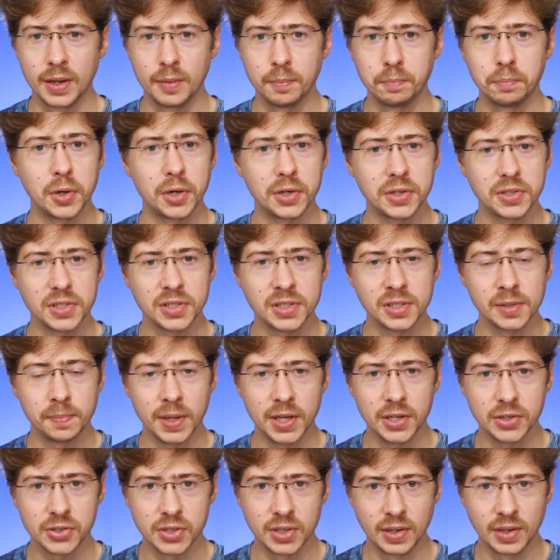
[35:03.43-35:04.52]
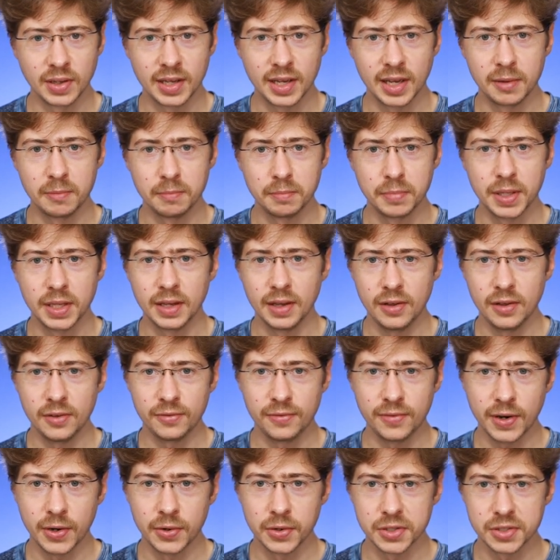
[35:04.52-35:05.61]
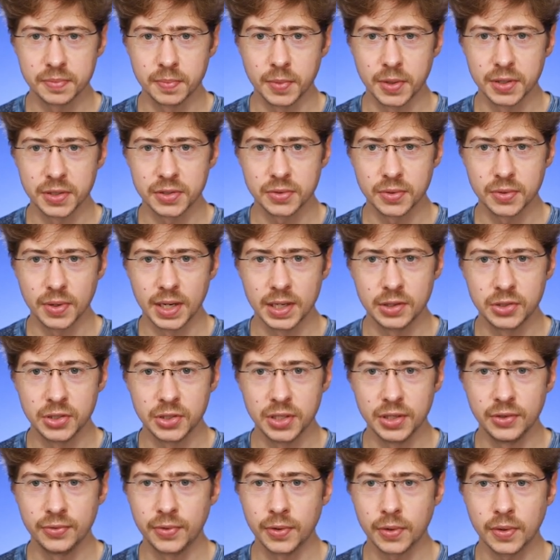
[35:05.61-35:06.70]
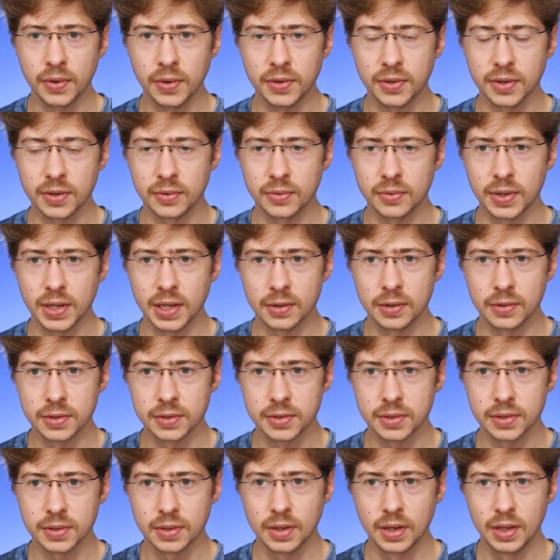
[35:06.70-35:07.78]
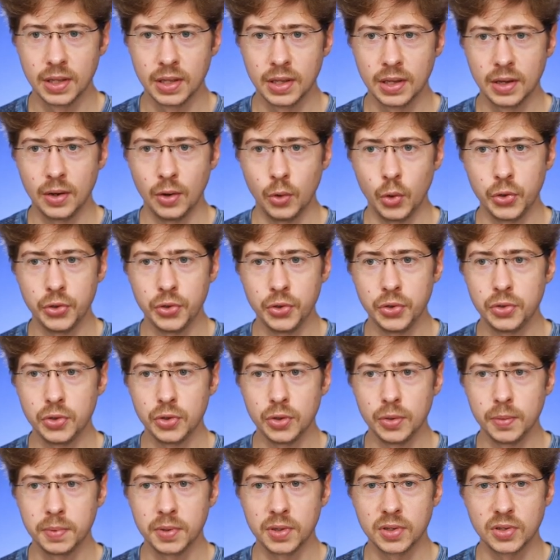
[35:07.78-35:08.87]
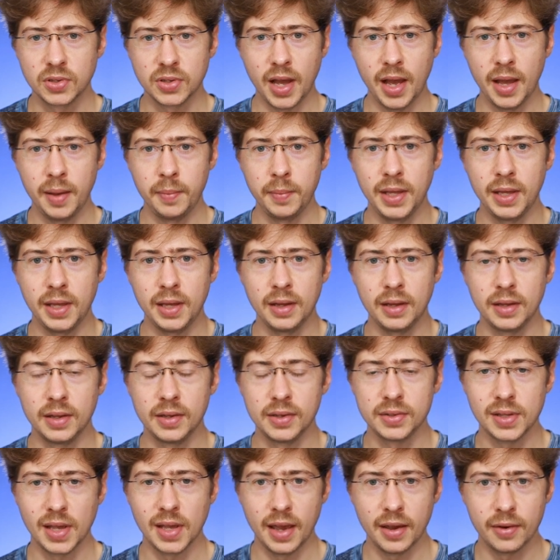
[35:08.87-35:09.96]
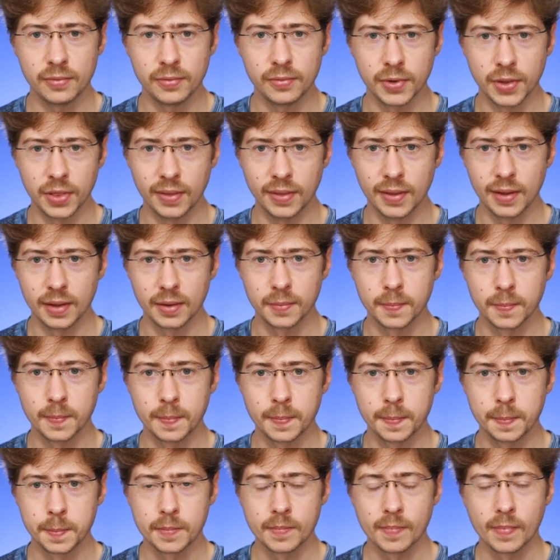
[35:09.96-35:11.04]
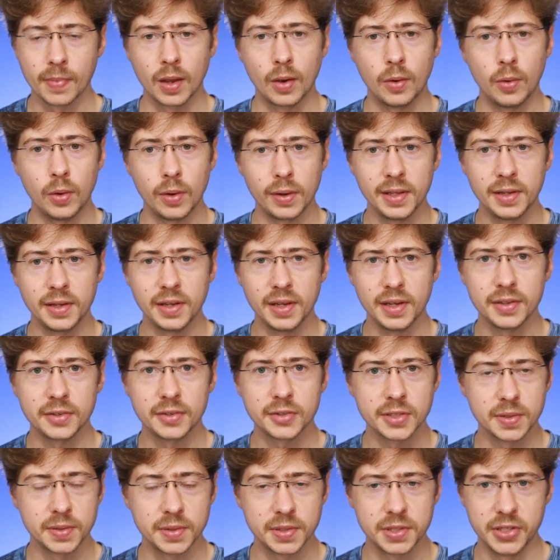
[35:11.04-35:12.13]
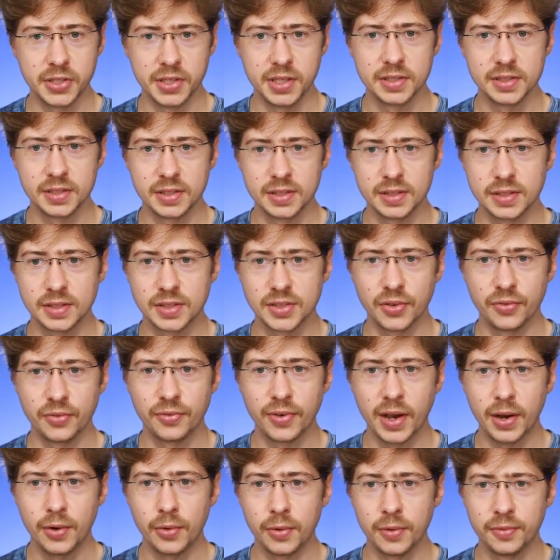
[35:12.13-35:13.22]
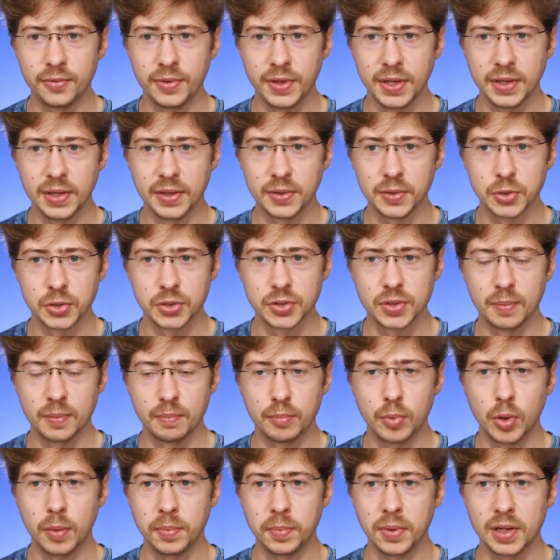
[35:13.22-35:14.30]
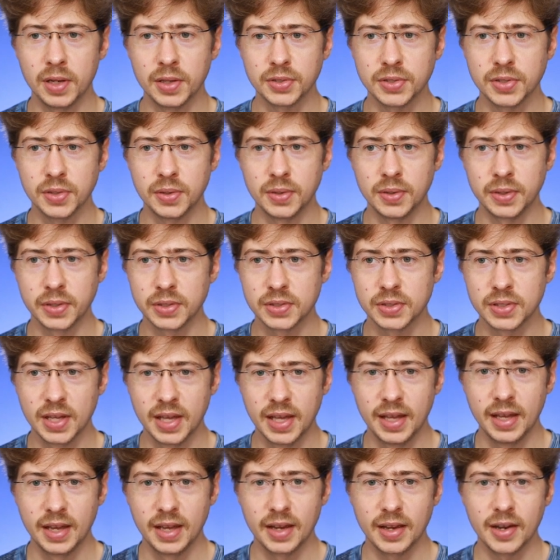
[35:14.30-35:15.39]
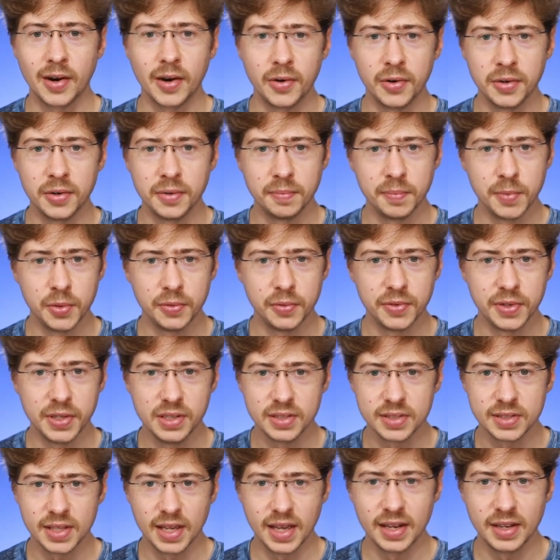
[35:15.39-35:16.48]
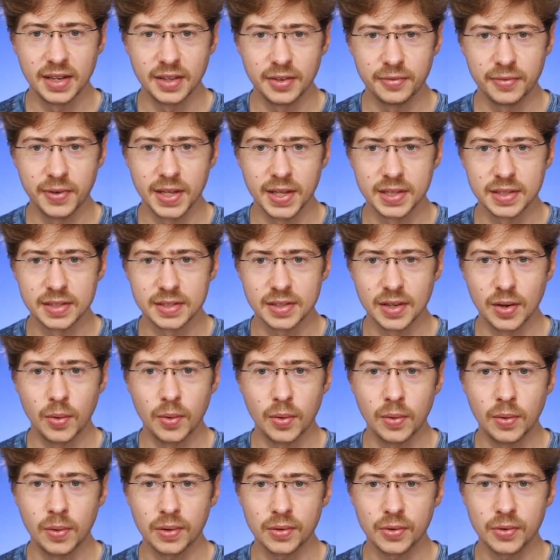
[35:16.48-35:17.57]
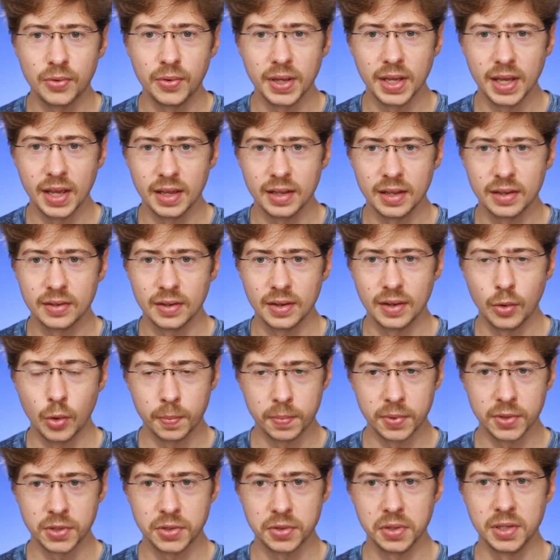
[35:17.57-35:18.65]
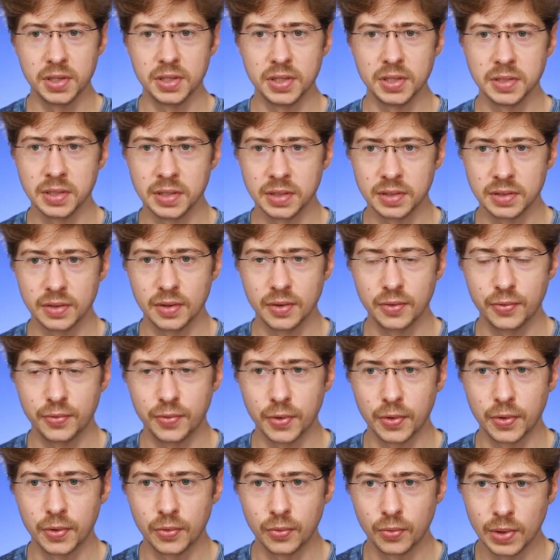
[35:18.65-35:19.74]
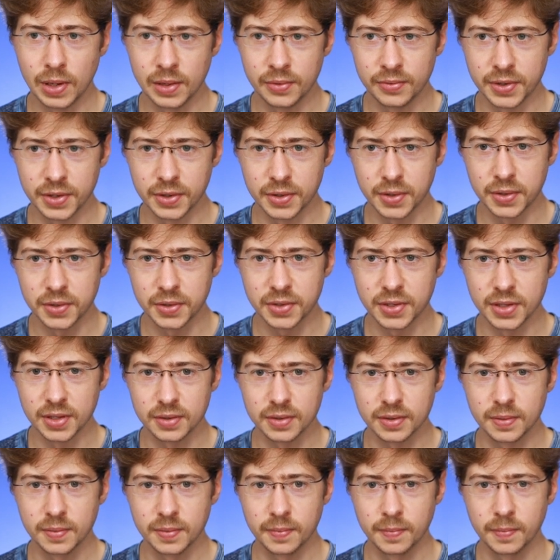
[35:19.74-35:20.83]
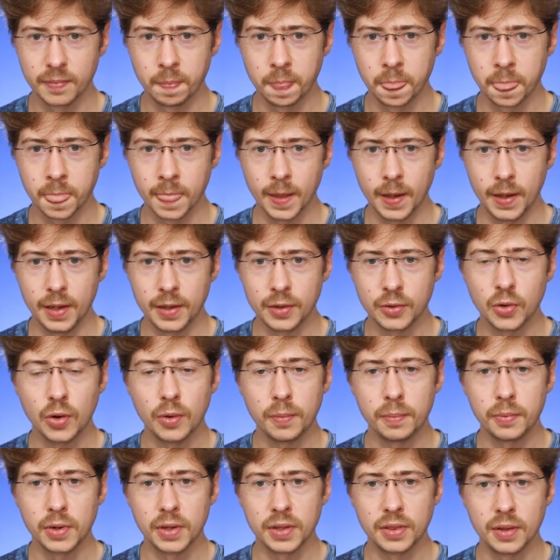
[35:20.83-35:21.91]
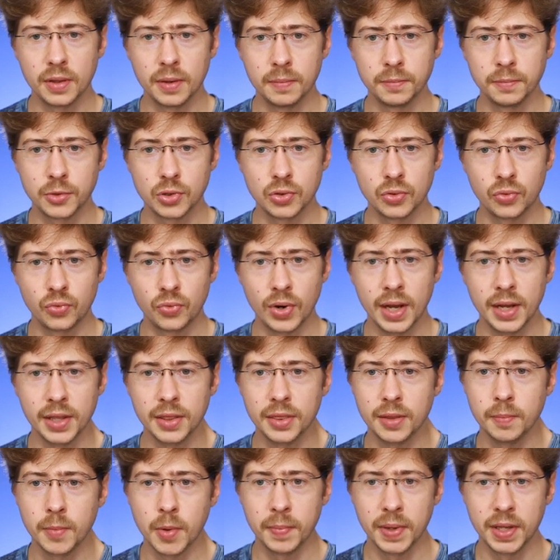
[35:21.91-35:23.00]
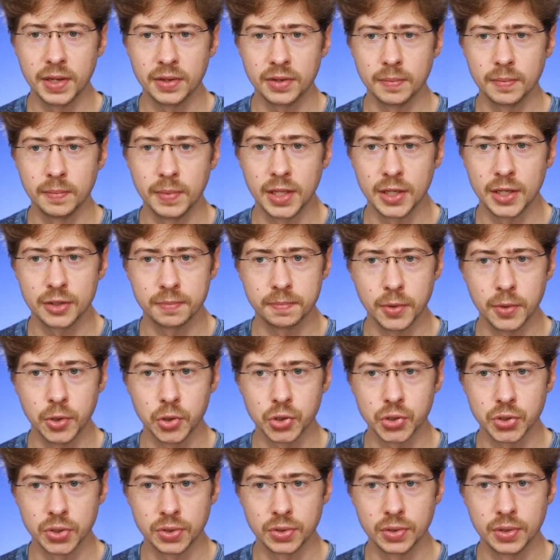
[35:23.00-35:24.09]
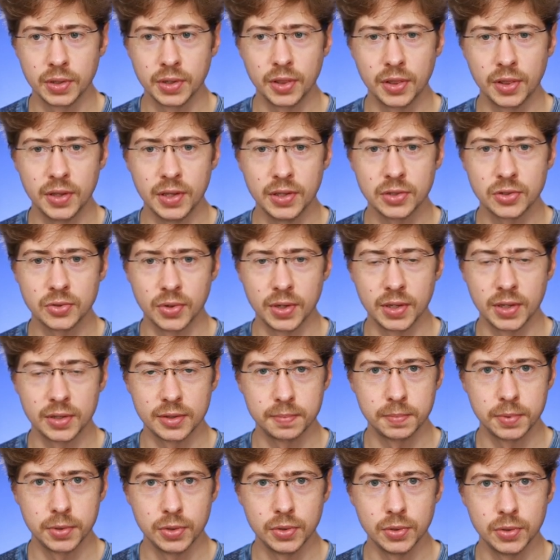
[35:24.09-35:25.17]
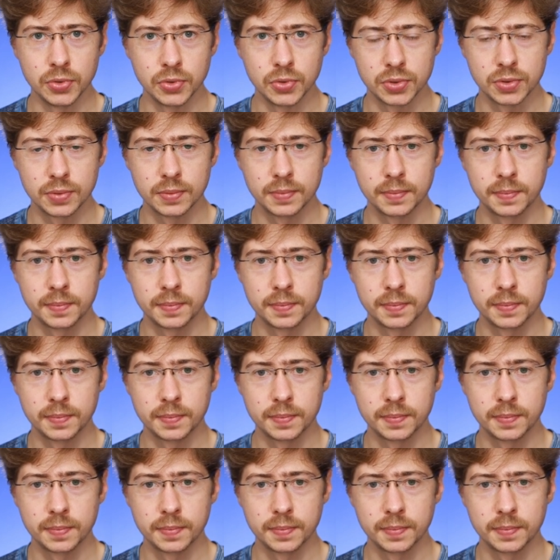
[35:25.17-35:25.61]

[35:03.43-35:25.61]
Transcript: participation can be a very smart strategy for content creators. On YouTube, timing is everything. Holidays, seasons, viral videos, popular songs, current movies, and events all create opportunities for relevant content. Incorporate them to ride the momentum and exposure these trends produce.